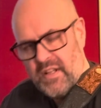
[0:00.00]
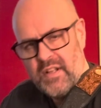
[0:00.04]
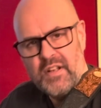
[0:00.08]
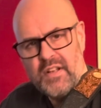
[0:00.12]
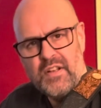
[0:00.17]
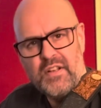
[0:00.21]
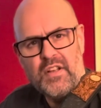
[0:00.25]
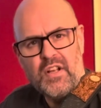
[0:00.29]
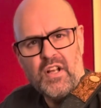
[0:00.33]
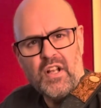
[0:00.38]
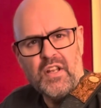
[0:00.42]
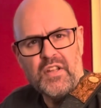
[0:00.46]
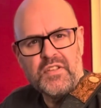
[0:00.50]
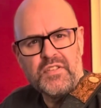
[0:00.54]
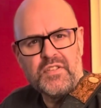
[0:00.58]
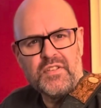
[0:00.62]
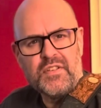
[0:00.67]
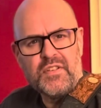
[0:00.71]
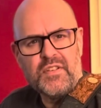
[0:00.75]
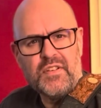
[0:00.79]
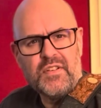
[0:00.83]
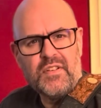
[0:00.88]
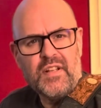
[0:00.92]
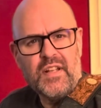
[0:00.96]
Y'all listen
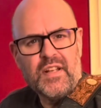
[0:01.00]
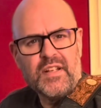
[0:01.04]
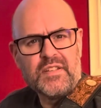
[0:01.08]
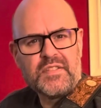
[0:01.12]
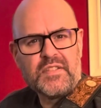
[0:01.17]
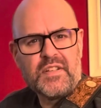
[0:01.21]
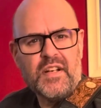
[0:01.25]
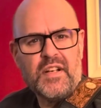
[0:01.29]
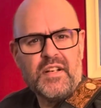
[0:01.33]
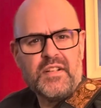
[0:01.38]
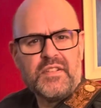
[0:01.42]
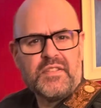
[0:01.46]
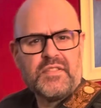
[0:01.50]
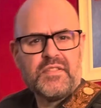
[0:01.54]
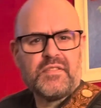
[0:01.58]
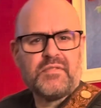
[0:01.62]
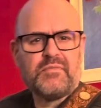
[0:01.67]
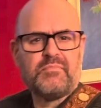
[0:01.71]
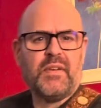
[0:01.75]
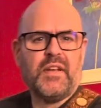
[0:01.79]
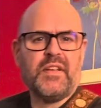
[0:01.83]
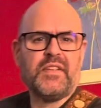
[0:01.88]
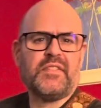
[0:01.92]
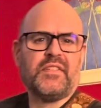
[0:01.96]
to like Scott's
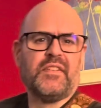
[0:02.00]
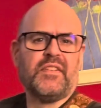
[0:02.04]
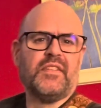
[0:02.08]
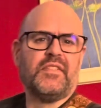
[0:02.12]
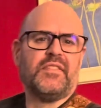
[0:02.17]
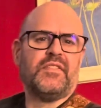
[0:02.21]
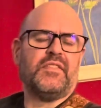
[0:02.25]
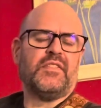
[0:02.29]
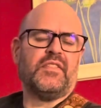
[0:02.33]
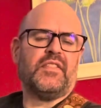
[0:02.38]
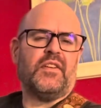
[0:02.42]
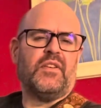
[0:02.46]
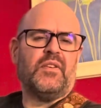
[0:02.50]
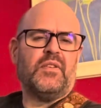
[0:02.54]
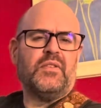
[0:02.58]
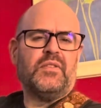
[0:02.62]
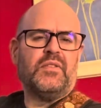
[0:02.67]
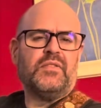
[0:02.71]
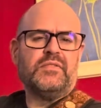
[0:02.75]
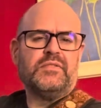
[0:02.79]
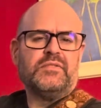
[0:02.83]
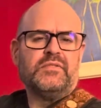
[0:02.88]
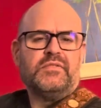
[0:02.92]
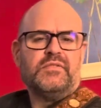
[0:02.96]
bass lessons at
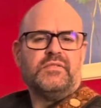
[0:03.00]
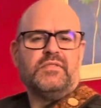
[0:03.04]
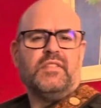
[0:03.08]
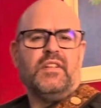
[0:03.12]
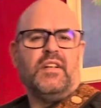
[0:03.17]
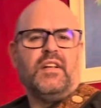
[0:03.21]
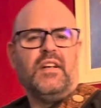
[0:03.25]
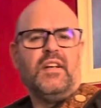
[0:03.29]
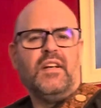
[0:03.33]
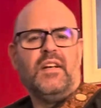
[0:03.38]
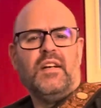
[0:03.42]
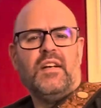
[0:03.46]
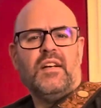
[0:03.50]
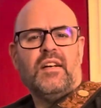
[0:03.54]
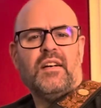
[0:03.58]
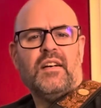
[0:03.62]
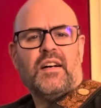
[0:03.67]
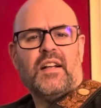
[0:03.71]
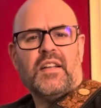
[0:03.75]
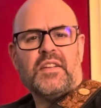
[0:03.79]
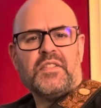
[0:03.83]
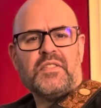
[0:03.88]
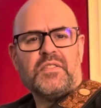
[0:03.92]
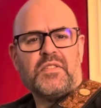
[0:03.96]
all?
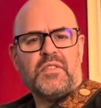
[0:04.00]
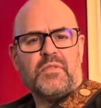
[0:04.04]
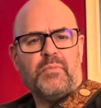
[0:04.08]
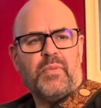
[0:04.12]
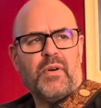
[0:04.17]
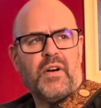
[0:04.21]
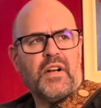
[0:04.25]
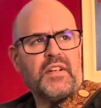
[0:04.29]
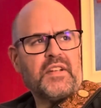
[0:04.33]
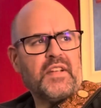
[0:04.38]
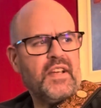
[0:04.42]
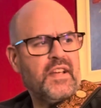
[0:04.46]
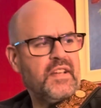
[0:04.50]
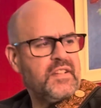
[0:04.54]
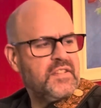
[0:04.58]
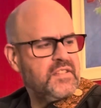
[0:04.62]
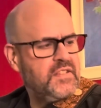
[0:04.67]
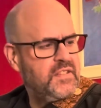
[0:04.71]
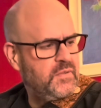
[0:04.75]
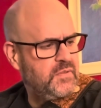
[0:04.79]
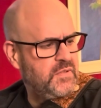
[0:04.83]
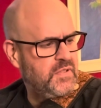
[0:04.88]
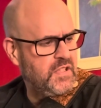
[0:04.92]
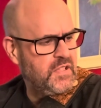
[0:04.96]
I listened to their podcast and
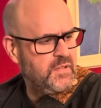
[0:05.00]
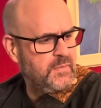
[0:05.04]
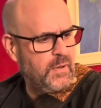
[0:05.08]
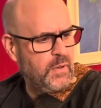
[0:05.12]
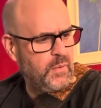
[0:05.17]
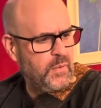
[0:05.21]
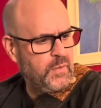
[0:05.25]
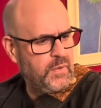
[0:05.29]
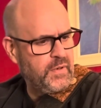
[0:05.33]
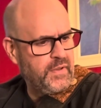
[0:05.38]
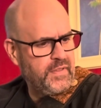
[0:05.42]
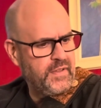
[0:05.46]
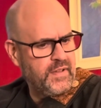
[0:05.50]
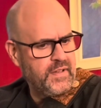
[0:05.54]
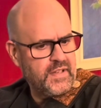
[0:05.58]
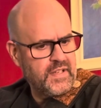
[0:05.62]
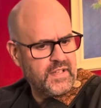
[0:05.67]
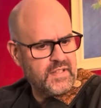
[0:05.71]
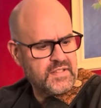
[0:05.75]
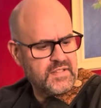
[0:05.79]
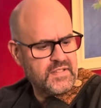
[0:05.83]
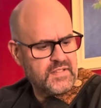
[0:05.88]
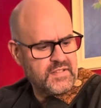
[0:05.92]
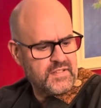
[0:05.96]
they were talking about one of the
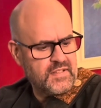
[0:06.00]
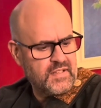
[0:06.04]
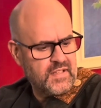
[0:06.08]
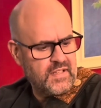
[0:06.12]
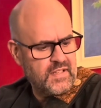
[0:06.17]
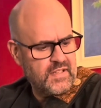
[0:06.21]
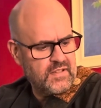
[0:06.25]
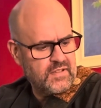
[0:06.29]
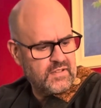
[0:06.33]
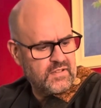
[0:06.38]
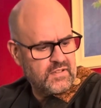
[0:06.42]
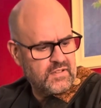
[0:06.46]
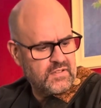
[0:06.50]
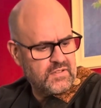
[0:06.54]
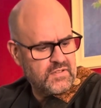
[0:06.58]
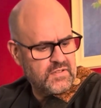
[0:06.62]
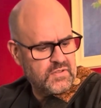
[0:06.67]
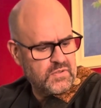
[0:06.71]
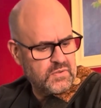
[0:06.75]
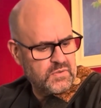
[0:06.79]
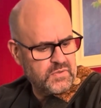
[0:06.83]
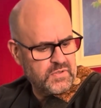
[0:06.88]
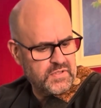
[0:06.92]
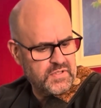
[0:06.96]
guests they had on
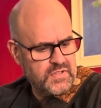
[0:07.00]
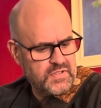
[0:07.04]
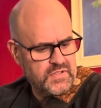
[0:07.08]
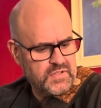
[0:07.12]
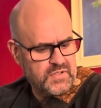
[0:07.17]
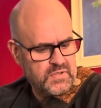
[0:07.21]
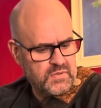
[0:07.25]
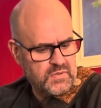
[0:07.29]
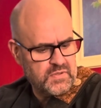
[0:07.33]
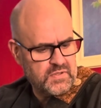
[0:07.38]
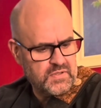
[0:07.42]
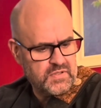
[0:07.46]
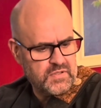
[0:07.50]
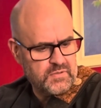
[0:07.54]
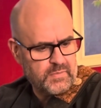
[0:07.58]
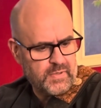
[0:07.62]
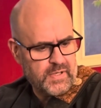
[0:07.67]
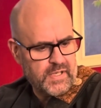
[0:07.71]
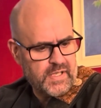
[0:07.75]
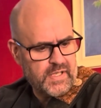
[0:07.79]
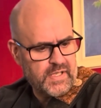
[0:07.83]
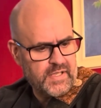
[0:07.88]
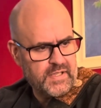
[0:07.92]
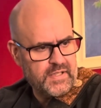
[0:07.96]
told his students to
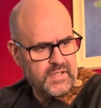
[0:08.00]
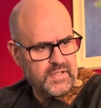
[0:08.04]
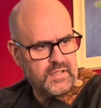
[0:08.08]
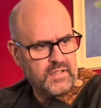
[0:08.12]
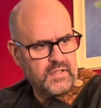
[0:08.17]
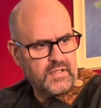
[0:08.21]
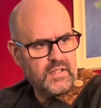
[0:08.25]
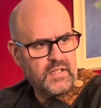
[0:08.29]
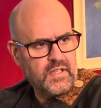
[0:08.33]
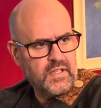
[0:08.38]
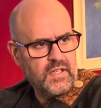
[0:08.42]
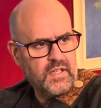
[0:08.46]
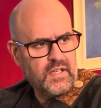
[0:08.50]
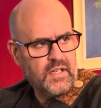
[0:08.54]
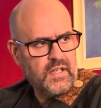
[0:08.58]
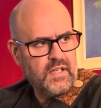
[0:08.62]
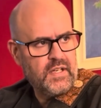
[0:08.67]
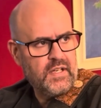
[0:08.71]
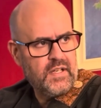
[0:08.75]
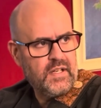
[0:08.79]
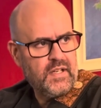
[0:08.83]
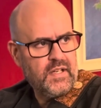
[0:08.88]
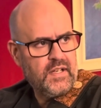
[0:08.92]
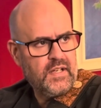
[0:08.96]
buy a
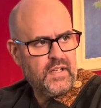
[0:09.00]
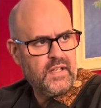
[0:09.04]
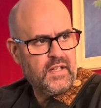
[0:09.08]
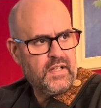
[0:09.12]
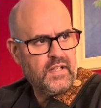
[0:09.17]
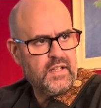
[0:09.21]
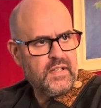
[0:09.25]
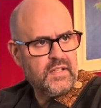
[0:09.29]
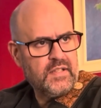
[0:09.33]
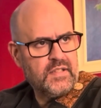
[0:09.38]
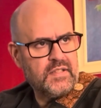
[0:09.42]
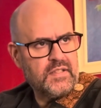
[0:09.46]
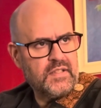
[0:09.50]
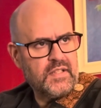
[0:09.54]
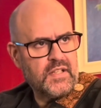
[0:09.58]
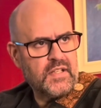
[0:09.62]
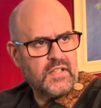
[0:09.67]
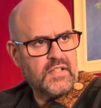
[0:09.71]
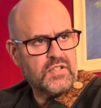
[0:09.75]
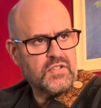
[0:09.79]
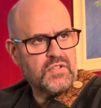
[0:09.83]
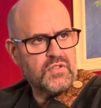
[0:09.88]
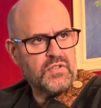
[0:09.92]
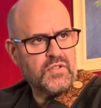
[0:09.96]

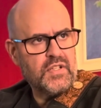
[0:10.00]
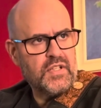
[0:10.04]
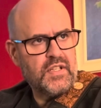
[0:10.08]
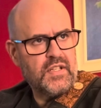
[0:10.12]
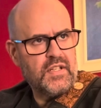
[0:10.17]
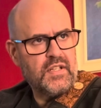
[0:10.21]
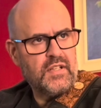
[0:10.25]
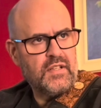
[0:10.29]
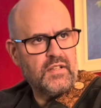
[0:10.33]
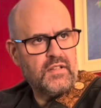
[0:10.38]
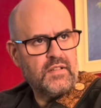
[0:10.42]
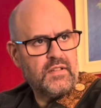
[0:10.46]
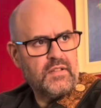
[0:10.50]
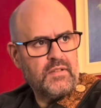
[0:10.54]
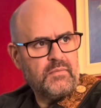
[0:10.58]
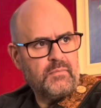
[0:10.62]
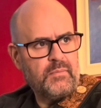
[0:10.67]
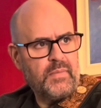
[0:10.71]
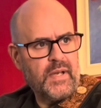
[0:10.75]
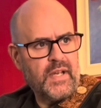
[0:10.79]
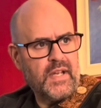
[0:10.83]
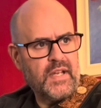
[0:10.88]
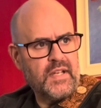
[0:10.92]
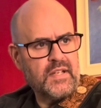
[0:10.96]
6-string
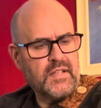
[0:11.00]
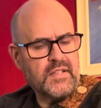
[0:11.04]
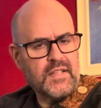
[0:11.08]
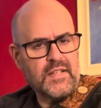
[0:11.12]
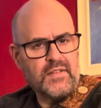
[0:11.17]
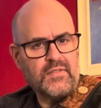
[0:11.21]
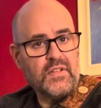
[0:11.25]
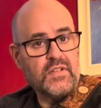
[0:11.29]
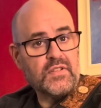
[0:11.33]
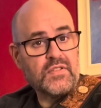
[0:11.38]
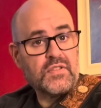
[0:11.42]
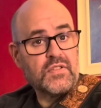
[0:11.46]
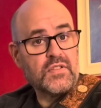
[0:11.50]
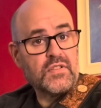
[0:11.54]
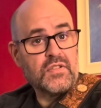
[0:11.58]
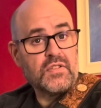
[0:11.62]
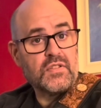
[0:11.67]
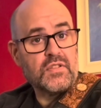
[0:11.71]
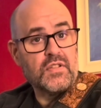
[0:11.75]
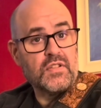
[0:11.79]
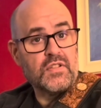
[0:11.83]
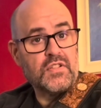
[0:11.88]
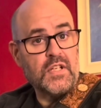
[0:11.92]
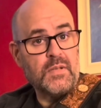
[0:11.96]
bass, even if it's
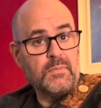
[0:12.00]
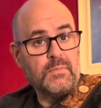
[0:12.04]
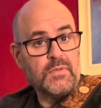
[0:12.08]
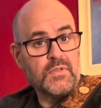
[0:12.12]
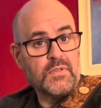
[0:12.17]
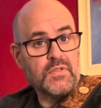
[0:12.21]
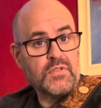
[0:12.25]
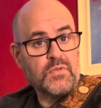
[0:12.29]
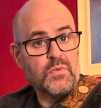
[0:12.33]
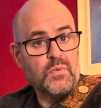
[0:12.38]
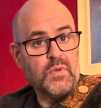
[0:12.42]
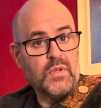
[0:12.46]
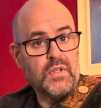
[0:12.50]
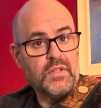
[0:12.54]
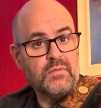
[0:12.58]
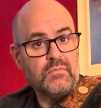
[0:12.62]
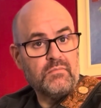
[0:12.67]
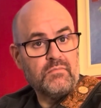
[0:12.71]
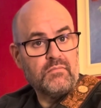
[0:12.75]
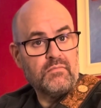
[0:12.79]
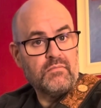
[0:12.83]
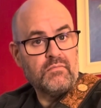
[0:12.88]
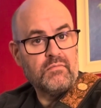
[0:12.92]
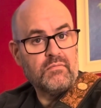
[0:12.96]
just the cheapest
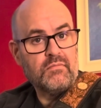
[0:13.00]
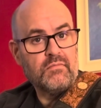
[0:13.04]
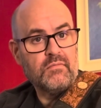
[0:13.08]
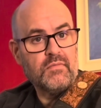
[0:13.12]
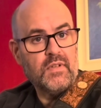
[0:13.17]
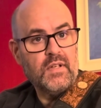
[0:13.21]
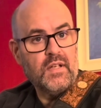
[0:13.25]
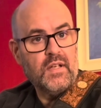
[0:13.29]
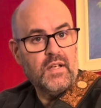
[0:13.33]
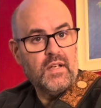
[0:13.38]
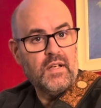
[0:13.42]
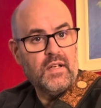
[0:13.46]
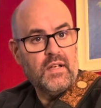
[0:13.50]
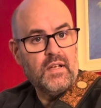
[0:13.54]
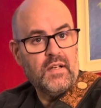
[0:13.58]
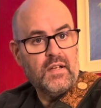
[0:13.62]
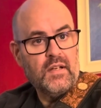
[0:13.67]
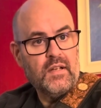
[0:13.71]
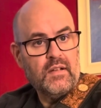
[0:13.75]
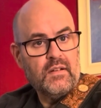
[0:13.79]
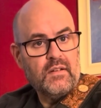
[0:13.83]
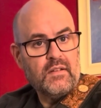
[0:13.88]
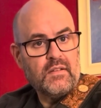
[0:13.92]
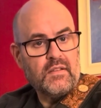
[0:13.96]
one
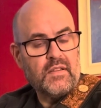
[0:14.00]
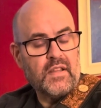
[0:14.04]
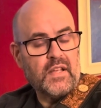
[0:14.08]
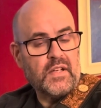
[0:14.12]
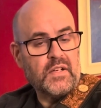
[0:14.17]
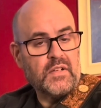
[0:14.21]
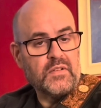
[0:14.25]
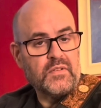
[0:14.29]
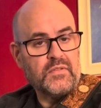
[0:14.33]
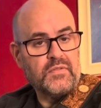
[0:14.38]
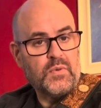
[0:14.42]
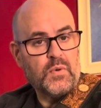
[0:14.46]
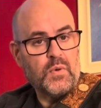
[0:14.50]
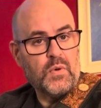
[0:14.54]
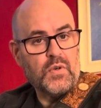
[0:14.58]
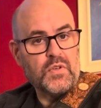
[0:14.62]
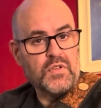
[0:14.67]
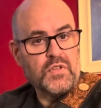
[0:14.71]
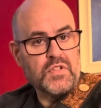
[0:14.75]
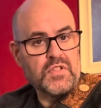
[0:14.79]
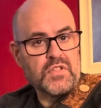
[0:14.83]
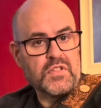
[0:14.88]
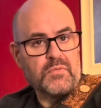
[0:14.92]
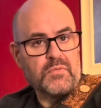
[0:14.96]
they could afford, just to